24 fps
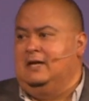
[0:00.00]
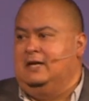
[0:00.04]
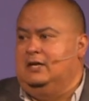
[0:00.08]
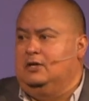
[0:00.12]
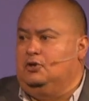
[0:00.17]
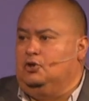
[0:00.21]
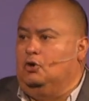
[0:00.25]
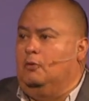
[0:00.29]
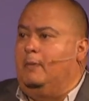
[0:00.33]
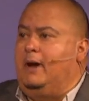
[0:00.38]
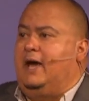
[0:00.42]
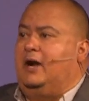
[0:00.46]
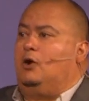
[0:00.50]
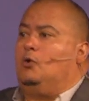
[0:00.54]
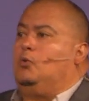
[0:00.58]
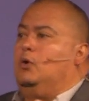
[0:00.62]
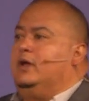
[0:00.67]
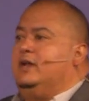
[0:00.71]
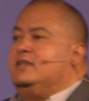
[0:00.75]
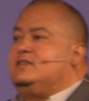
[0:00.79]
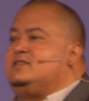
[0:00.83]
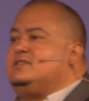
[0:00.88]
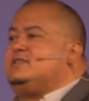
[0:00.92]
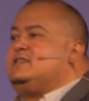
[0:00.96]
no matter what
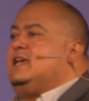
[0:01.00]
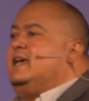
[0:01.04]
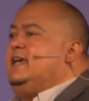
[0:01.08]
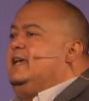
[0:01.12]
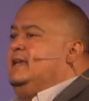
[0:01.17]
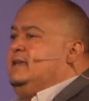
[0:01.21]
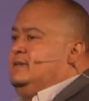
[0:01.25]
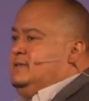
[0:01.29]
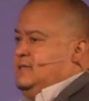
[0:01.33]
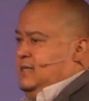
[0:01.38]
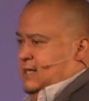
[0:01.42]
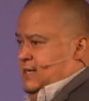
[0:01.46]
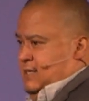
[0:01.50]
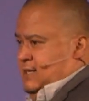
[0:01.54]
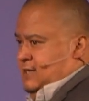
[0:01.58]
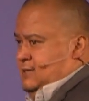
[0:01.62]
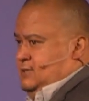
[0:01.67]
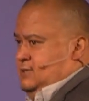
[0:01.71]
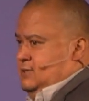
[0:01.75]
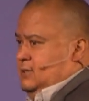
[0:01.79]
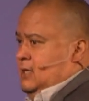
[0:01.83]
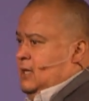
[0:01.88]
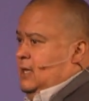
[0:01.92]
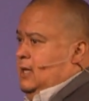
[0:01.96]
it's saying to
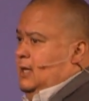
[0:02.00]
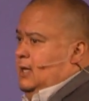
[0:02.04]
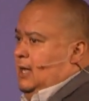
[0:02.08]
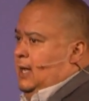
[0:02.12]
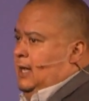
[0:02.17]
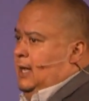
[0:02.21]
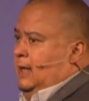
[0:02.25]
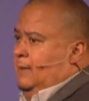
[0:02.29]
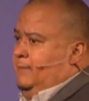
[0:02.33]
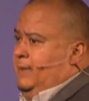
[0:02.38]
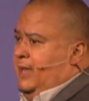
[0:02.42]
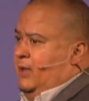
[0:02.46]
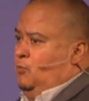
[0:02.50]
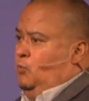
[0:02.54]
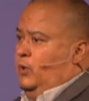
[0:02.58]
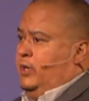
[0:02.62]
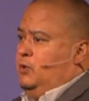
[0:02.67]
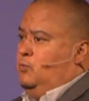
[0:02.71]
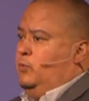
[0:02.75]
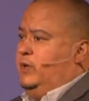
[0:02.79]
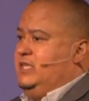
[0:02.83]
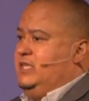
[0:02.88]
us. Um, and when we